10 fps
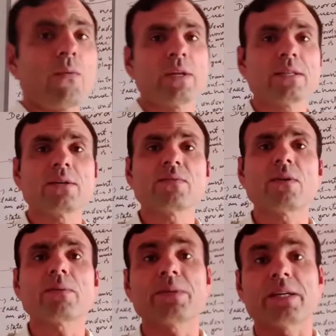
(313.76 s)
one other
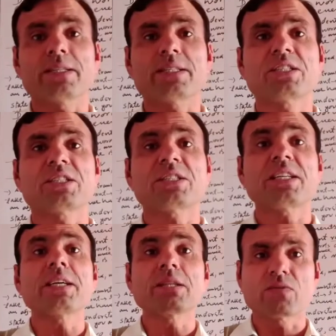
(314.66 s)
verb, that is
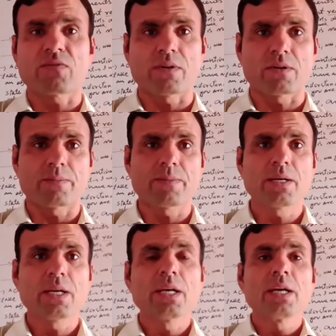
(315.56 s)
state verb.
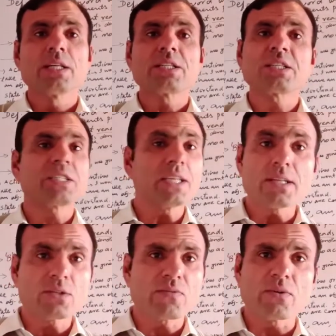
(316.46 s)

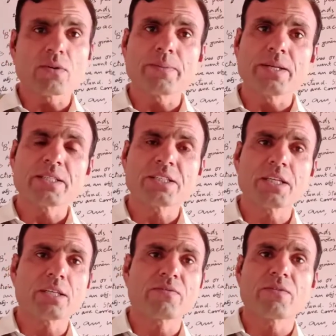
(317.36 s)
State verb, in
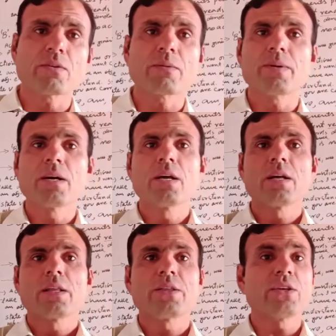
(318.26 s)
state verb,
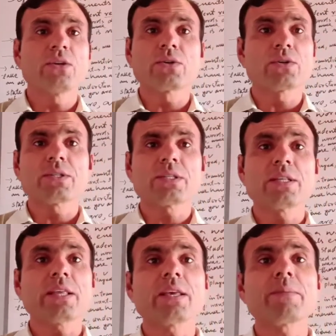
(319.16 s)
there is
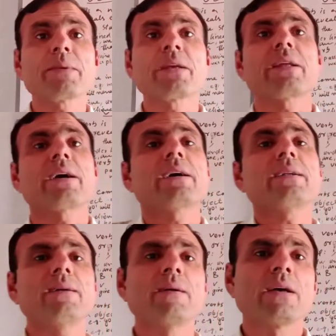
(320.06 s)
nothing being
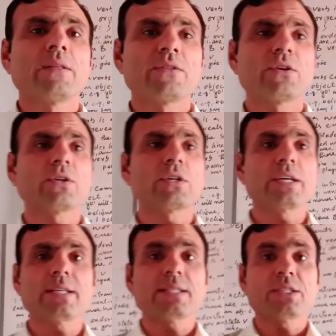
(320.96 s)
done. There
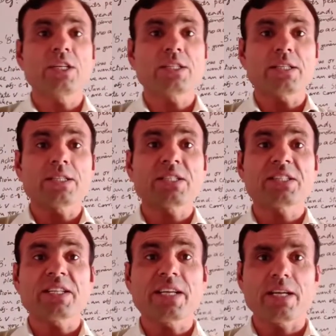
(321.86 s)
is just a
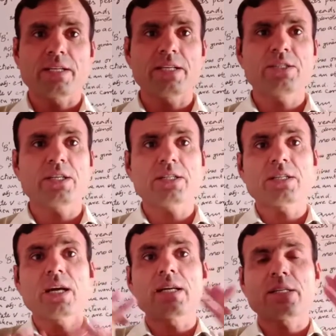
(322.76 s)
state.
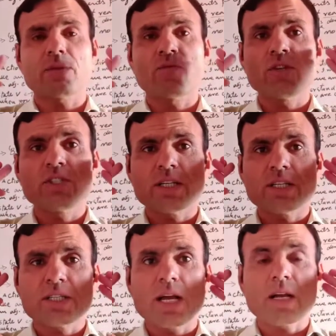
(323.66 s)
We
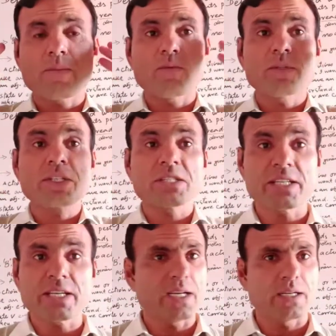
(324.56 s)
just talk about the
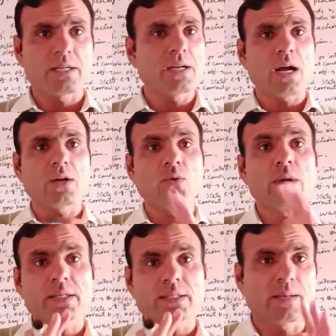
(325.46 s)
state, not
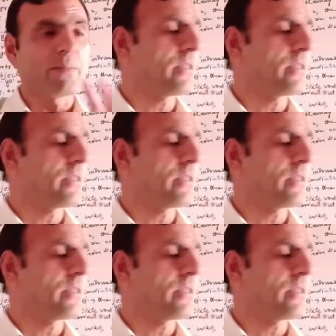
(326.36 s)
doing some